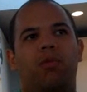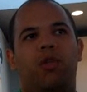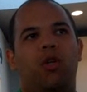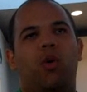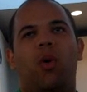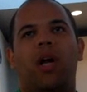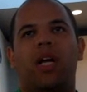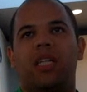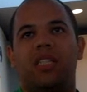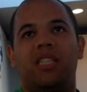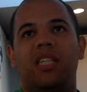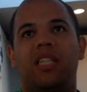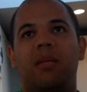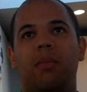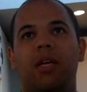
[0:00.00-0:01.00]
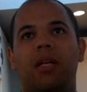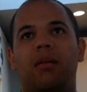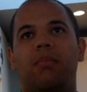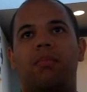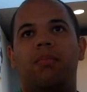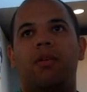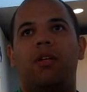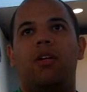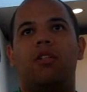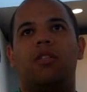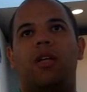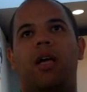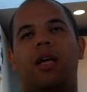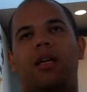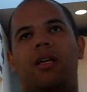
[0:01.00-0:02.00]
do you want to concede to me?
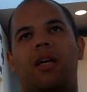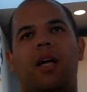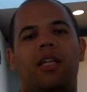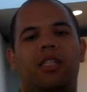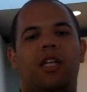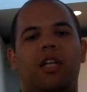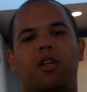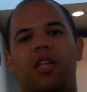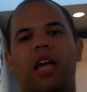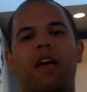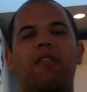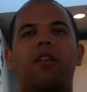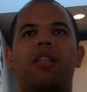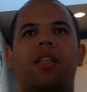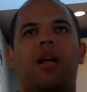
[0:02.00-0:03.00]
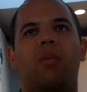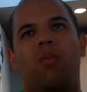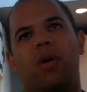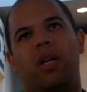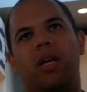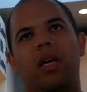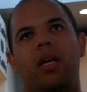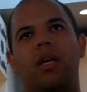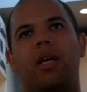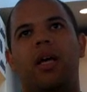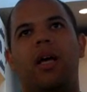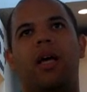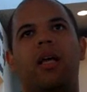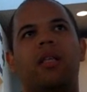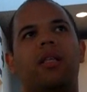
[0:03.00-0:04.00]
Because like, it's clearly evident that I'm winning,
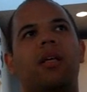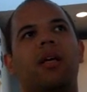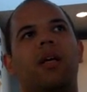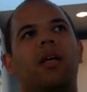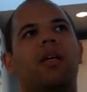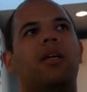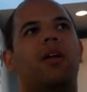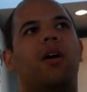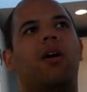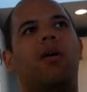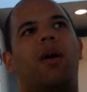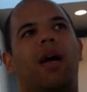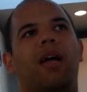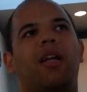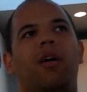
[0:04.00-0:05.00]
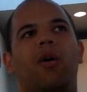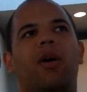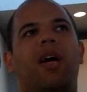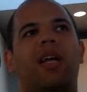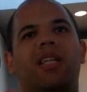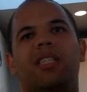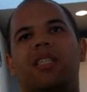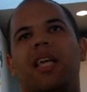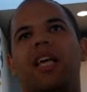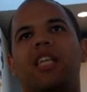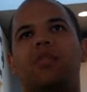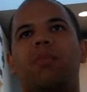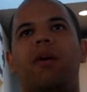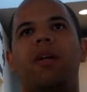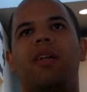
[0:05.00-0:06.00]
and I know it kind of
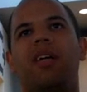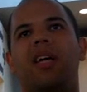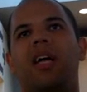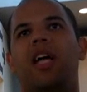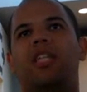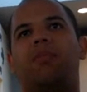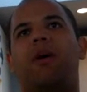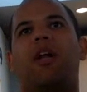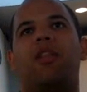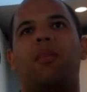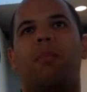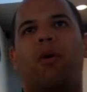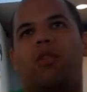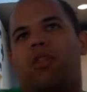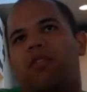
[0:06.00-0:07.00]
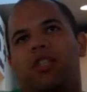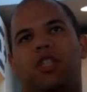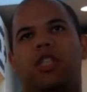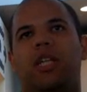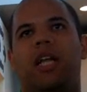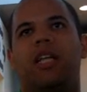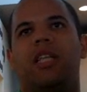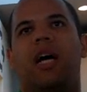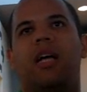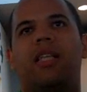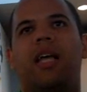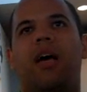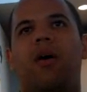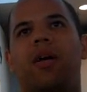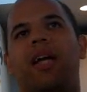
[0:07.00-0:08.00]
stinks, but it's better than both of us just getting
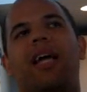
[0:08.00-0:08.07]
knocked out.